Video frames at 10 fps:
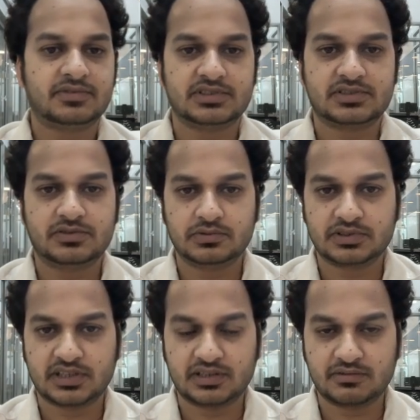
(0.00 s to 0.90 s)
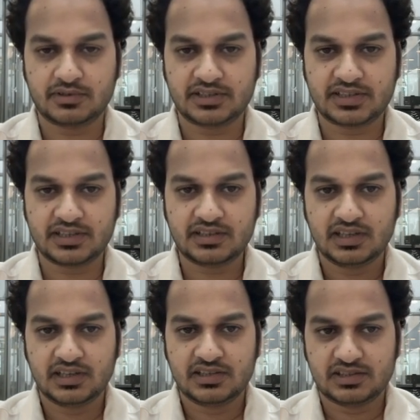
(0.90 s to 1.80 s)
first do one thing.
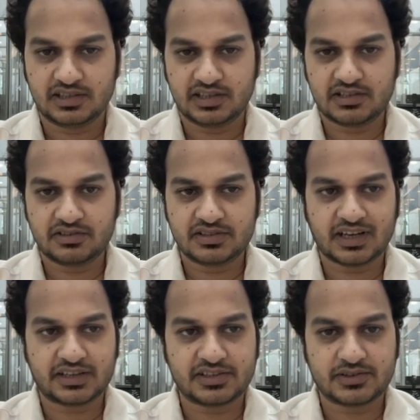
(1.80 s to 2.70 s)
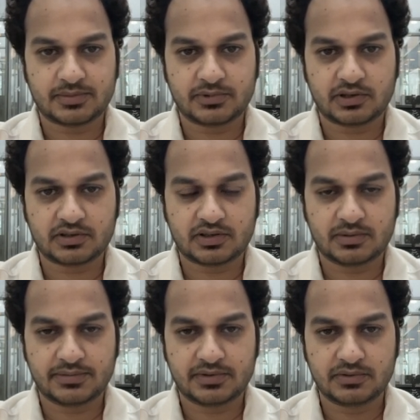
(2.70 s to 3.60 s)
Here on the
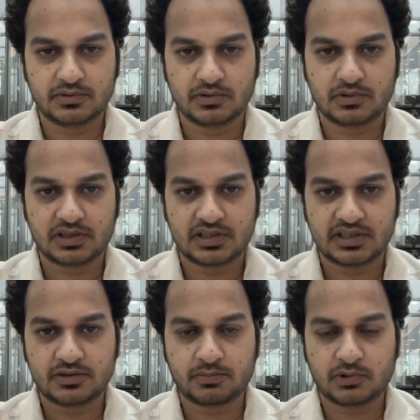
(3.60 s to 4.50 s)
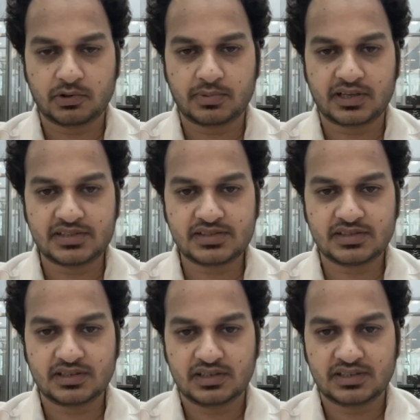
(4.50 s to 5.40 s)
SelectorsHub.com, if you go under Pro plans,
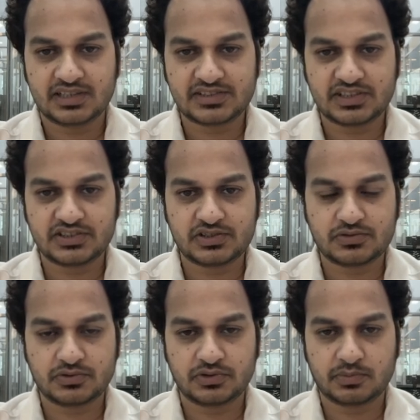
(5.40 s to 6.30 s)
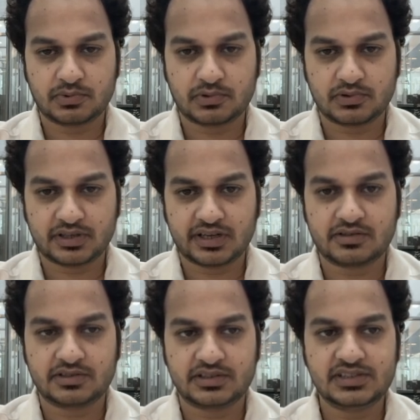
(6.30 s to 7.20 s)
TestCase Studio Pro, click
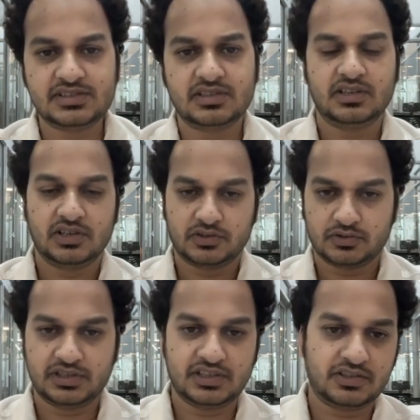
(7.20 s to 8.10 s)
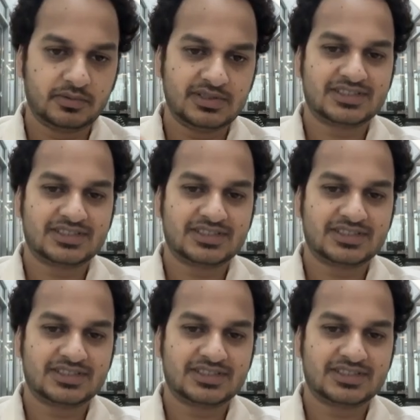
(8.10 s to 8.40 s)
on this. So here you will